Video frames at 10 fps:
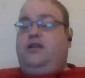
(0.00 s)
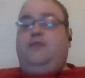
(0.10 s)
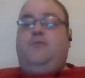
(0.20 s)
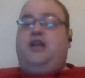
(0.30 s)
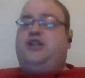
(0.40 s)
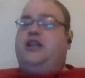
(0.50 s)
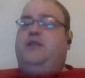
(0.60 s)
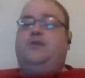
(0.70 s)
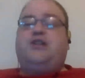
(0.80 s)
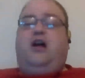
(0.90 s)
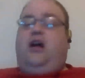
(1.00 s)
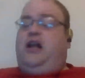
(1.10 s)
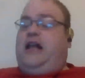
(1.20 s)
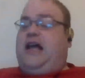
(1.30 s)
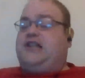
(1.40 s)
Michigan was all
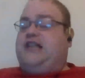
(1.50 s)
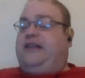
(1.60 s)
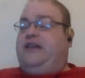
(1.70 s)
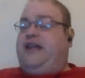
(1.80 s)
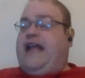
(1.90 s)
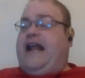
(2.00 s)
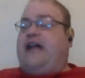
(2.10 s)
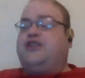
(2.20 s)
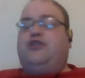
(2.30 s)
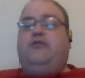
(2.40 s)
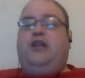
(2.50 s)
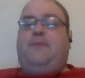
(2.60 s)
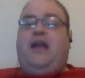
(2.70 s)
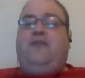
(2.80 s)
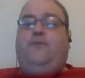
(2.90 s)
lost out there. They got outscored in the
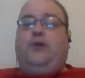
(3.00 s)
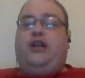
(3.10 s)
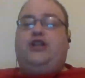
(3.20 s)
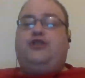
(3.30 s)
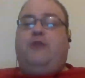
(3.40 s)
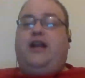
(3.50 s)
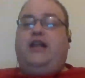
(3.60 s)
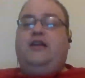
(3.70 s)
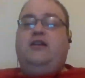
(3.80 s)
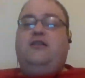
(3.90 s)
paint 40-20.